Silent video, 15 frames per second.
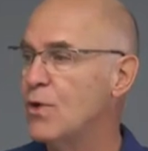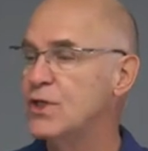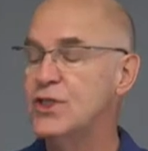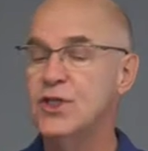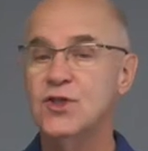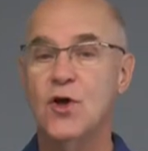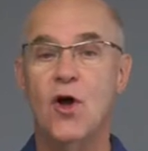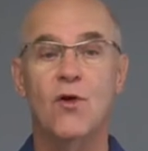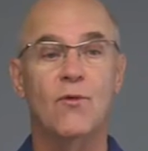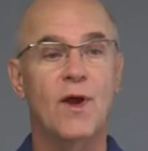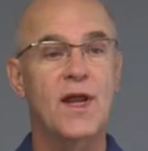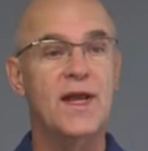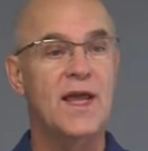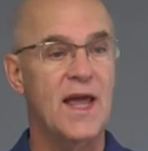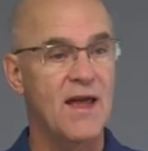which is
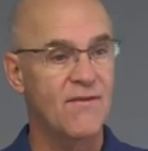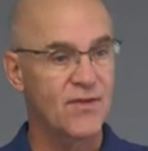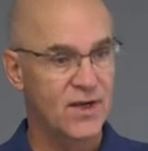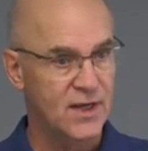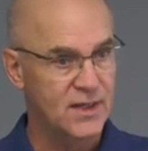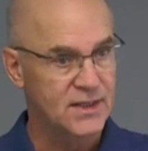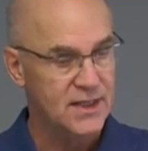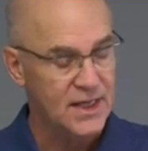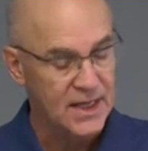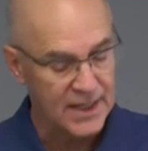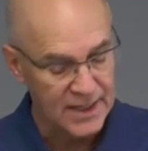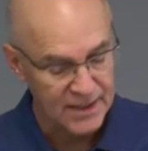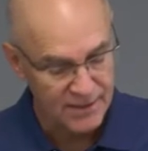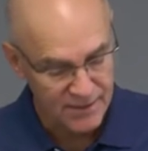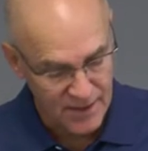already evident
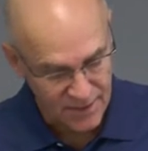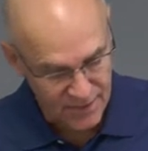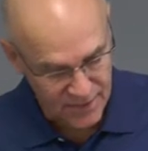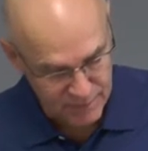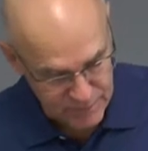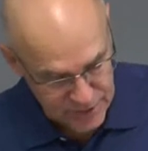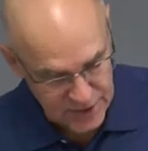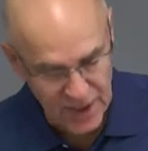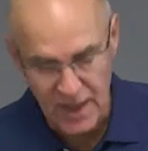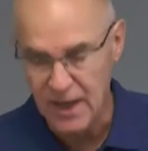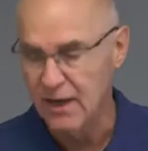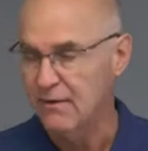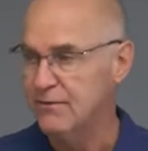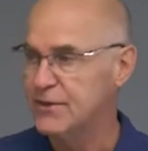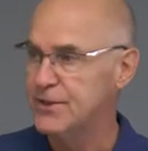in
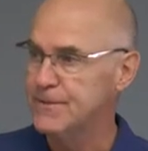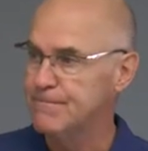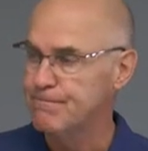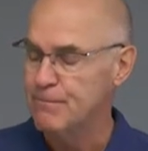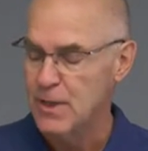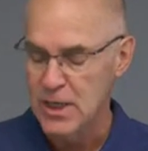themselves.